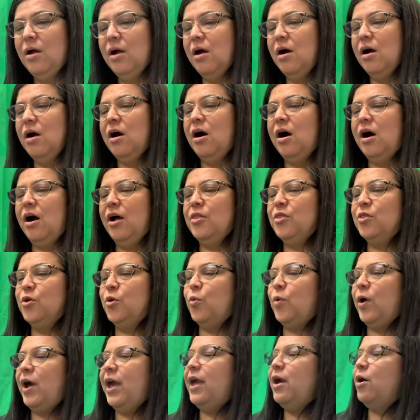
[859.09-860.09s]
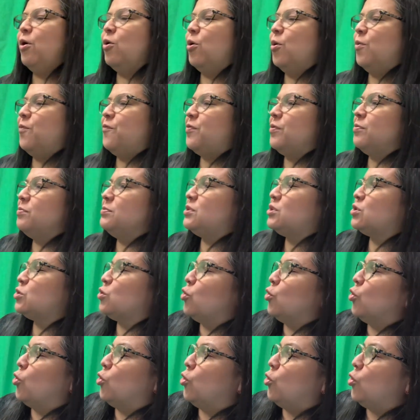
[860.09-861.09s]
On the way home from
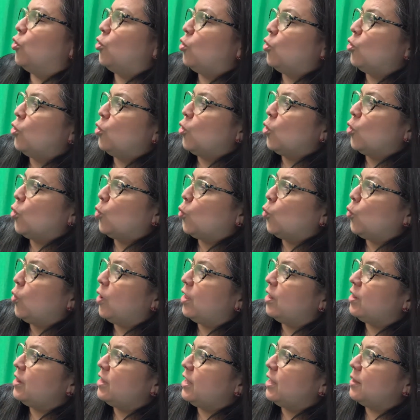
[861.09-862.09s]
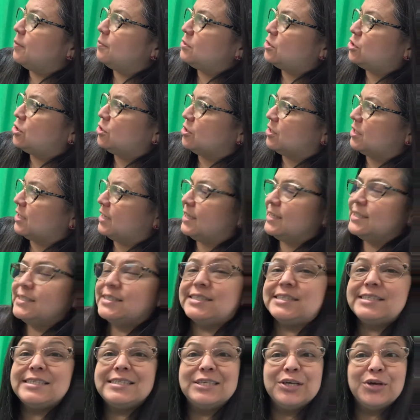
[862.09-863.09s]
school, William took his
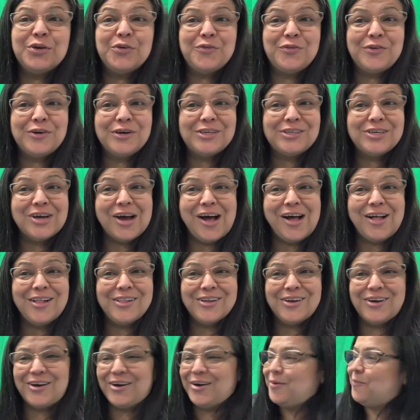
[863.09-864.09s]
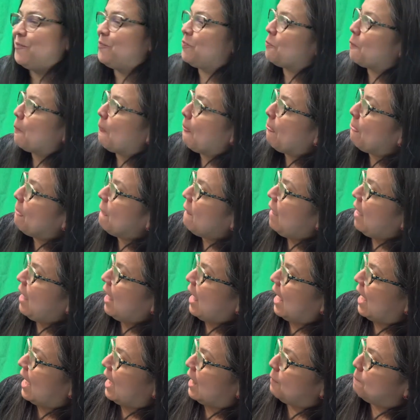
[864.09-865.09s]
silver dollar
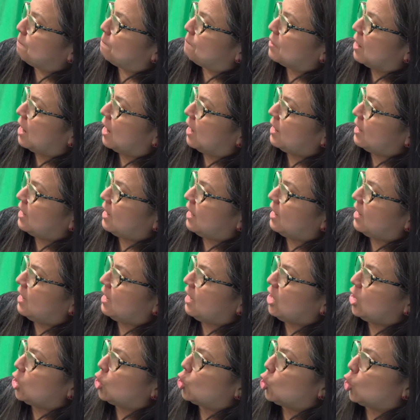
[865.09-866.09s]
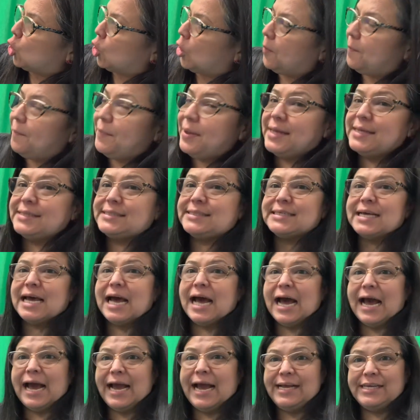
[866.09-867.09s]
and bought an enormous
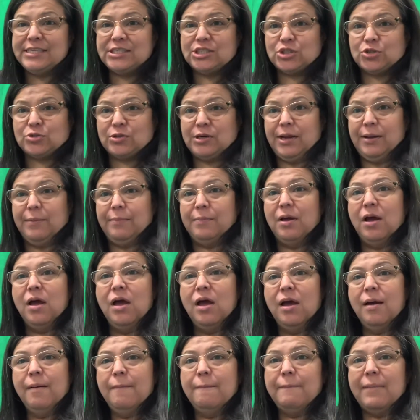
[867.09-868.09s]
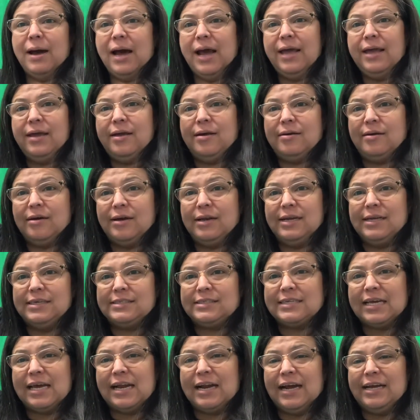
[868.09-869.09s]
ice cream. My goodness,
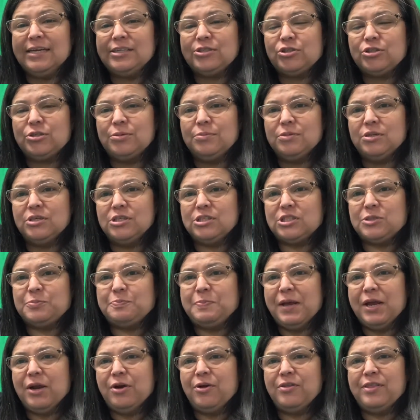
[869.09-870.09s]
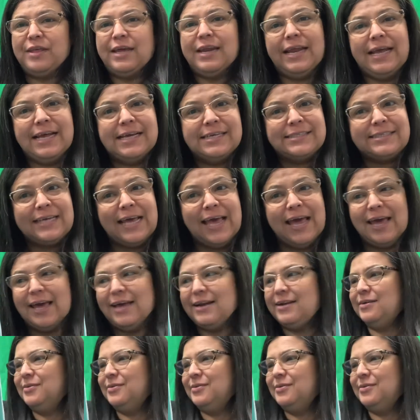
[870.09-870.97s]
that ice cream looks bigger than his head.